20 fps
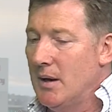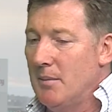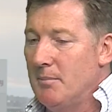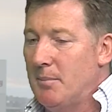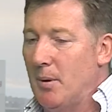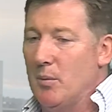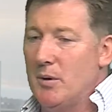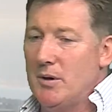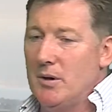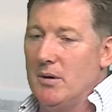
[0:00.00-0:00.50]

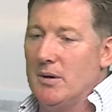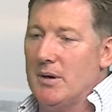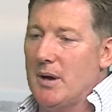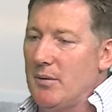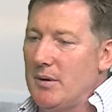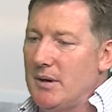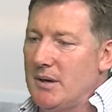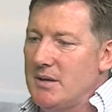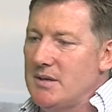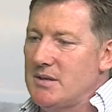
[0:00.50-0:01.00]
But we're not
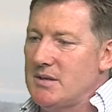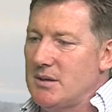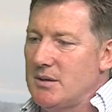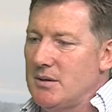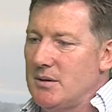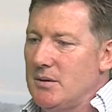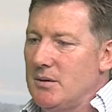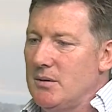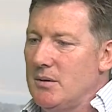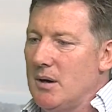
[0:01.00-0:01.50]
going
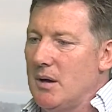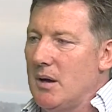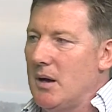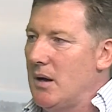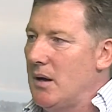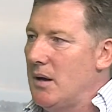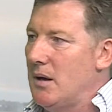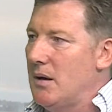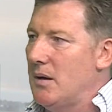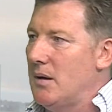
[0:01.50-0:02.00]
into
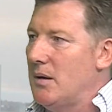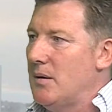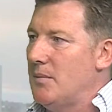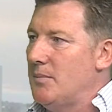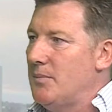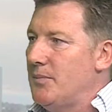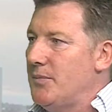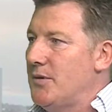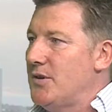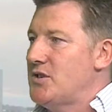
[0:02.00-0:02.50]

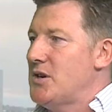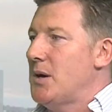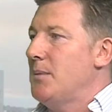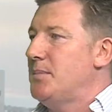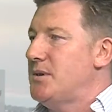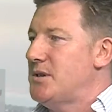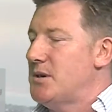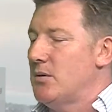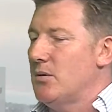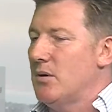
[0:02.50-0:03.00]
the
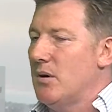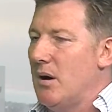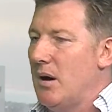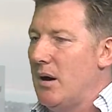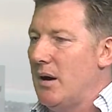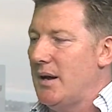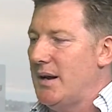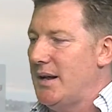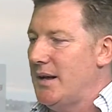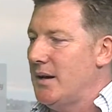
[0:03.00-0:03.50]
Championship or a
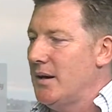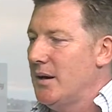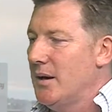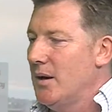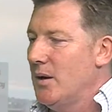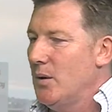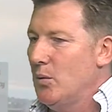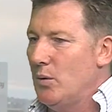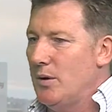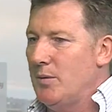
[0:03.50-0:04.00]
high league
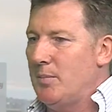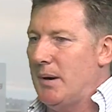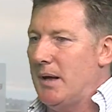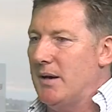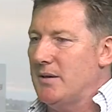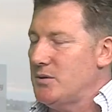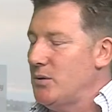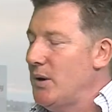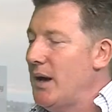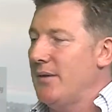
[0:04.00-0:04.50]
with
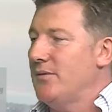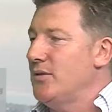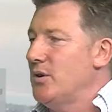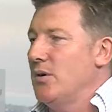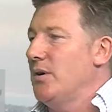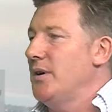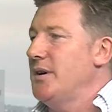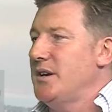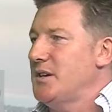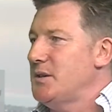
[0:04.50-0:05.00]
players who haven't
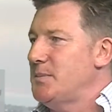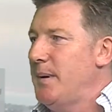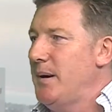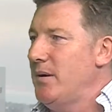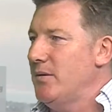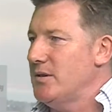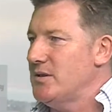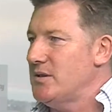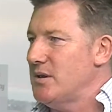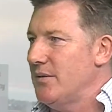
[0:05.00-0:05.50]
got any
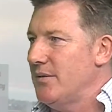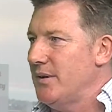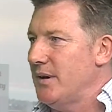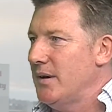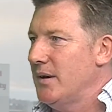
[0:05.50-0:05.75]
experience of it.